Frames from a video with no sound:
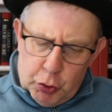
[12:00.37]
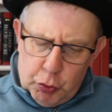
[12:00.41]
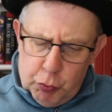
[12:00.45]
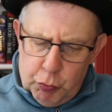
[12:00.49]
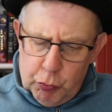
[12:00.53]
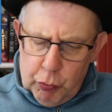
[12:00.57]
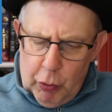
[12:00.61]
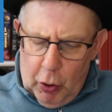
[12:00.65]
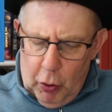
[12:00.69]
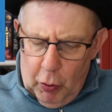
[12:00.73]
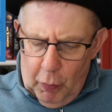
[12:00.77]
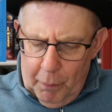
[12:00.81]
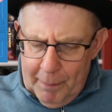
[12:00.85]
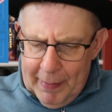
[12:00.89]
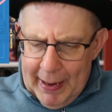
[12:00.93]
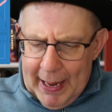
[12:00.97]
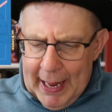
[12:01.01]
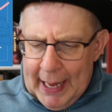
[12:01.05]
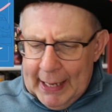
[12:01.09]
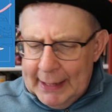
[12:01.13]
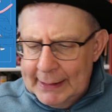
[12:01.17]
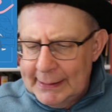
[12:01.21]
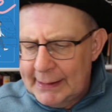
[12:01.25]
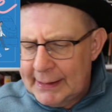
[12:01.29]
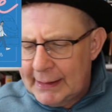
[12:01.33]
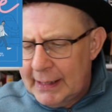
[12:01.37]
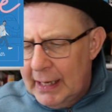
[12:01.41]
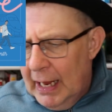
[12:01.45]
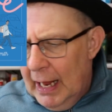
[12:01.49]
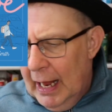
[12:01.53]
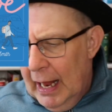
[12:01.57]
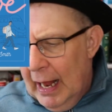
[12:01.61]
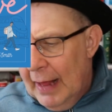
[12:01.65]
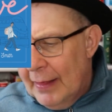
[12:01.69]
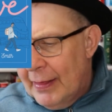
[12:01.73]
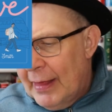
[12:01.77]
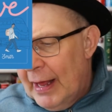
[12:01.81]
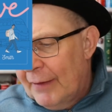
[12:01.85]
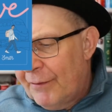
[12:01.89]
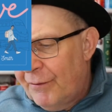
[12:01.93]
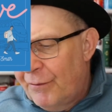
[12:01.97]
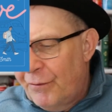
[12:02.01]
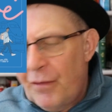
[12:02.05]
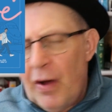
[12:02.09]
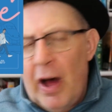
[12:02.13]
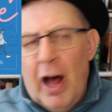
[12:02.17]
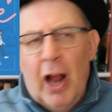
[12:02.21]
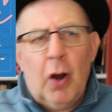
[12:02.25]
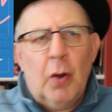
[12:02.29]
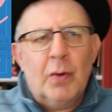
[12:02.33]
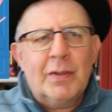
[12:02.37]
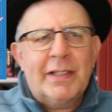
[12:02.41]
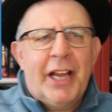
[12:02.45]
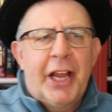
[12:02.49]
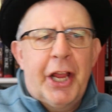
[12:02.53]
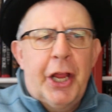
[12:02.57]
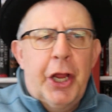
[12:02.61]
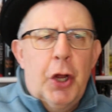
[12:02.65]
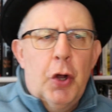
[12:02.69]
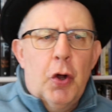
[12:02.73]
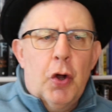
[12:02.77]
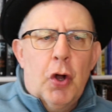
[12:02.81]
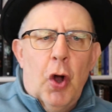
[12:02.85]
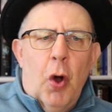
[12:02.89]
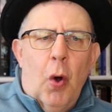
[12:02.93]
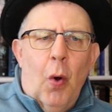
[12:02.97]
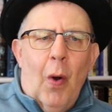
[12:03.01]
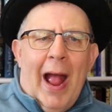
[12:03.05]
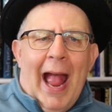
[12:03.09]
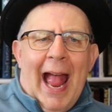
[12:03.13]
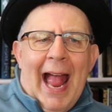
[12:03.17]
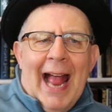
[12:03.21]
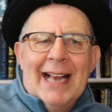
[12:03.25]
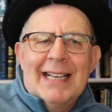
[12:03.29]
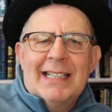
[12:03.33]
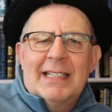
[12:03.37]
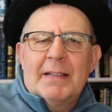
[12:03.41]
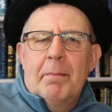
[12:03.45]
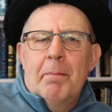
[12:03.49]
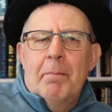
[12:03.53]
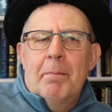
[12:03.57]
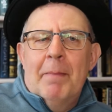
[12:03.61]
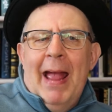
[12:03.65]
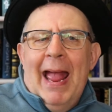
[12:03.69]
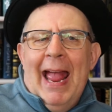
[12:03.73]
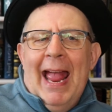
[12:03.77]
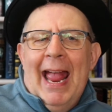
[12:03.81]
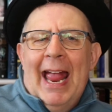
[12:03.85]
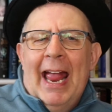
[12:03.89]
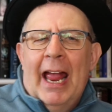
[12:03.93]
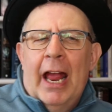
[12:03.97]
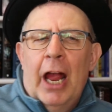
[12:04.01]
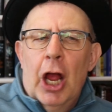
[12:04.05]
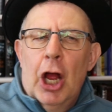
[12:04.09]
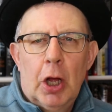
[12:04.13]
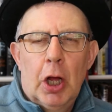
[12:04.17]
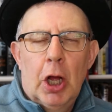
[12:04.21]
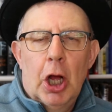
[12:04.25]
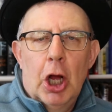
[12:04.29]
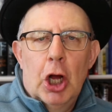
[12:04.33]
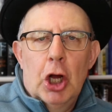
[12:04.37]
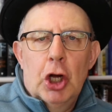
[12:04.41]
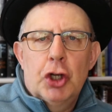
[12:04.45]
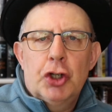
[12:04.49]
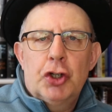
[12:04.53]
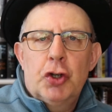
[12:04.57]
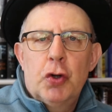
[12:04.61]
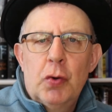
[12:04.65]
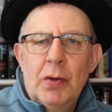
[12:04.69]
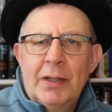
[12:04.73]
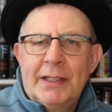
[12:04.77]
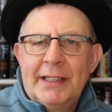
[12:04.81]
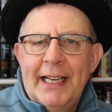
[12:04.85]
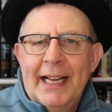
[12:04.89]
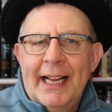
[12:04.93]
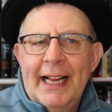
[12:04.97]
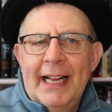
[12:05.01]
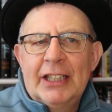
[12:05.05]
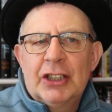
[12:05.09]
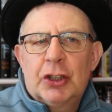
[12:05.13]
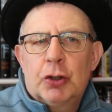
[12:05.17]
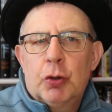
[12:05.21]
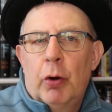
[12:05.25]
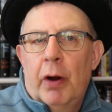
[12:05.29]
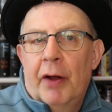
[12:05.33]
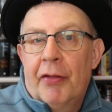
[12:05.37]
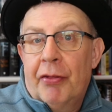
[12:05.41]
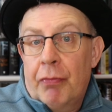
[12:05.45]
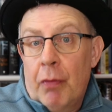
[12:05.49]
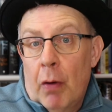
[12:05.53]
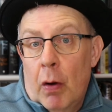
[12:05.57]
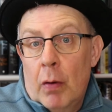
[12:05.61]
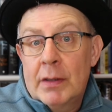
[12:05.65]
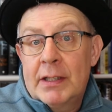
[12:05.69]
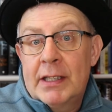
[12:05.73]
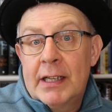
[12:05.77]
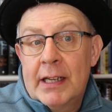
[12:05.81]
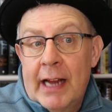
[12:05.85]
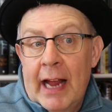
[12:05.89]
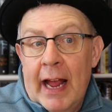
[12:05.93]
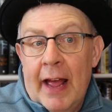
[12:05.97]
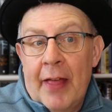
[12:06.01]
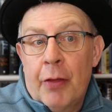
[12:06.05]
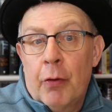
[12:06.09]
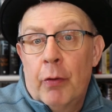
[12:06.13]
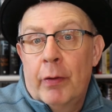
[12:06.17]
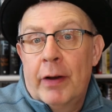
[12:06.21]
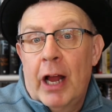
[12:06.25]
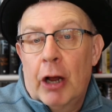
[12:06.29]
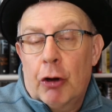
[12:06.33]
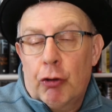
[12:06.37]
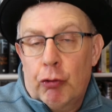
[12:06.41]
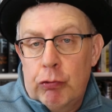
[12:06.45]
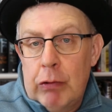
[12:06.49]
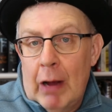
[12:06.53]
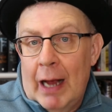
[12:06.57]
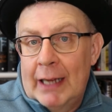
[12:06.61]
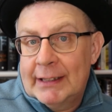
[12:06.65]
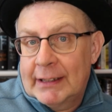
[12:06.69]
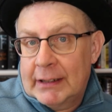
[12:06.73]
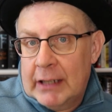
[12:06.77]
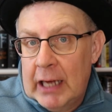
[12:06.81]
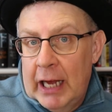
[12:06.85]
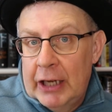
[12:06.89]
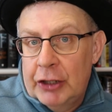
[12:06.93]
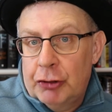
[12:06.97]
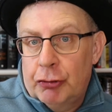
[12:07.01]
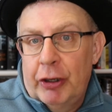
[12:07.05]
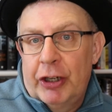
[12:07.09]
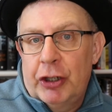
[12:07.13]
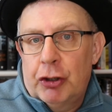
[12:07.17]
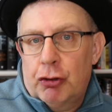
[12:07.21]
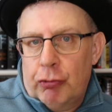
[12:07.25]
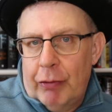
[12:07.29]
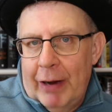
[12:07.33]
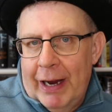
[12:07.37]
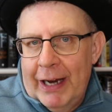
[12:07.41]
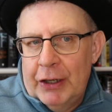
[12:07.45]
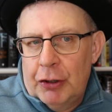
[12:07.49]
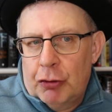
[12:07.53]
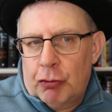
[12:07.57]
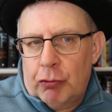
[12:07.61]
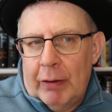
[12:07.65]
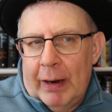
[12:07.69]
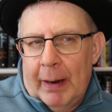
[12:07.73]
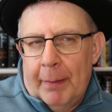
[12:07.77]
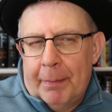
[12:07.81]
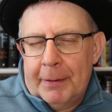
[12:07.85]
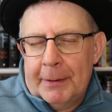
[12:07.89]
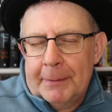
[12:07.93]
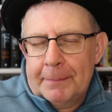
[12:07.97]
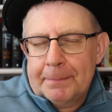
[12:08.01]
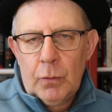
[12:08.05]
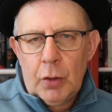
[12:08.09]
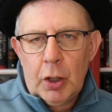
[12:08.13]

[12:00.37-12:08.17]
romance that follows Hugo and May, two teens who are thrown together on a cross-country train trip.